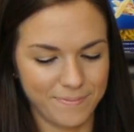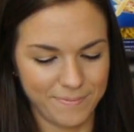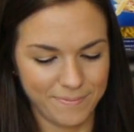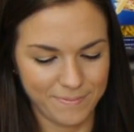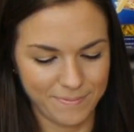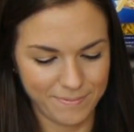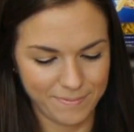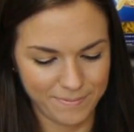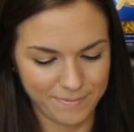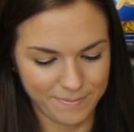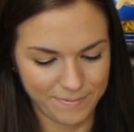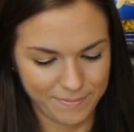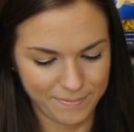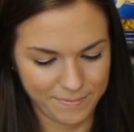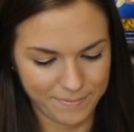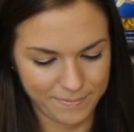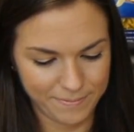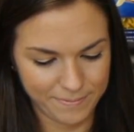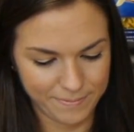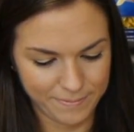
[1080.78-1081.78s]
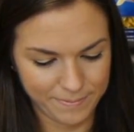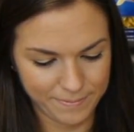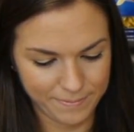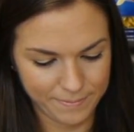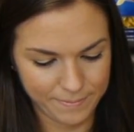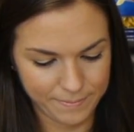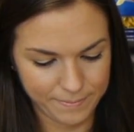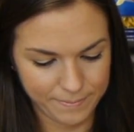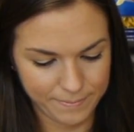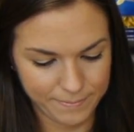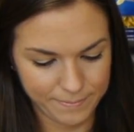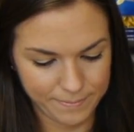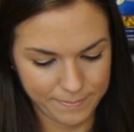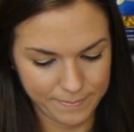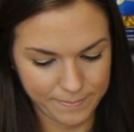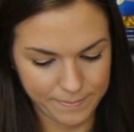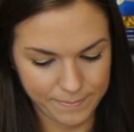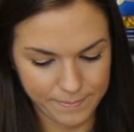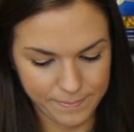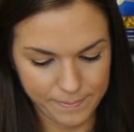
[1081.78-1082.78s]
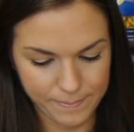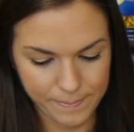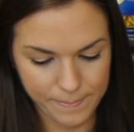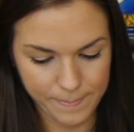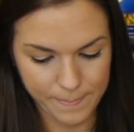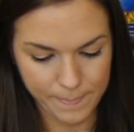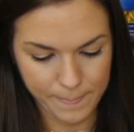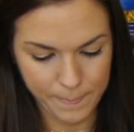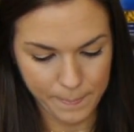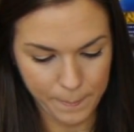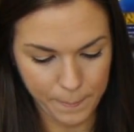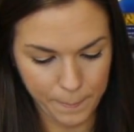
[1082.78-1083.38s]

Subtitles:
[no speech]